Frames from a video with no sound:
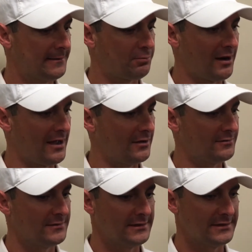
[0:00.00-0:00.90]

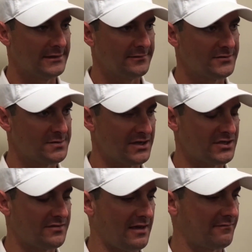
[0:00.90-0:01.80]
proud,
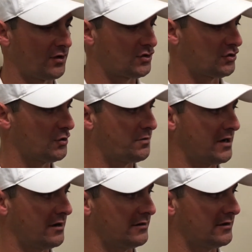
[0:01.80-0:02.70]
especially of that first group
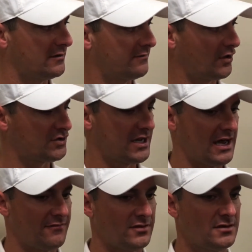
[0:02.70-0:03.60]
there in the first
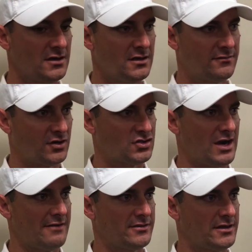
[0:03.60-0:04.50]
half, and first
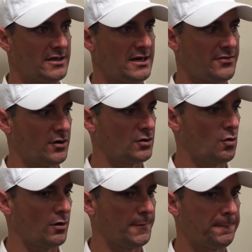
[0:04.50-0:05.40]
drive of the third quarter.